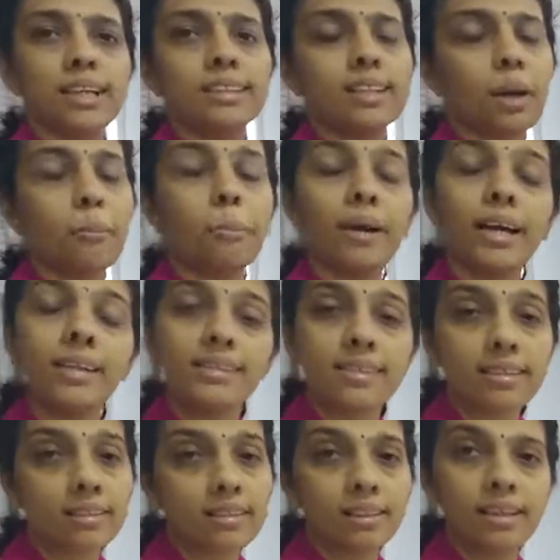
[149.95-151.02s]
that
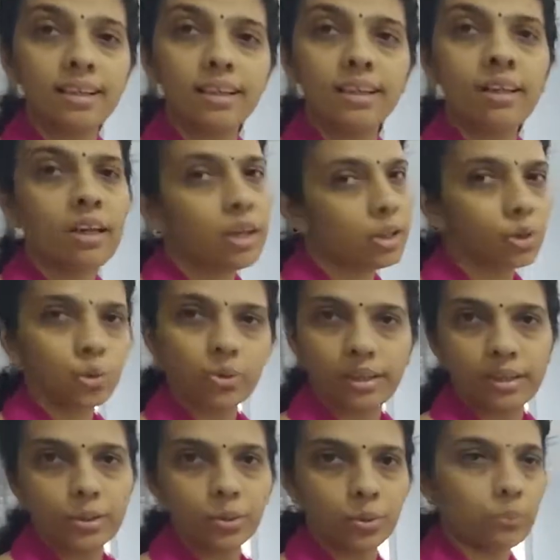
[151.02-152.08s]
comparison you
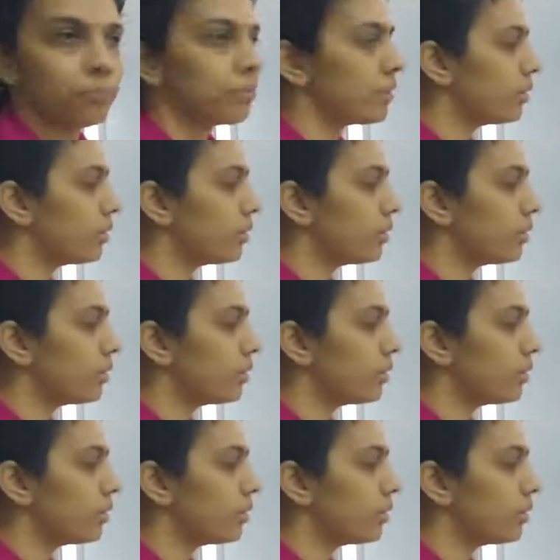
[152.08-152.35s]
can do.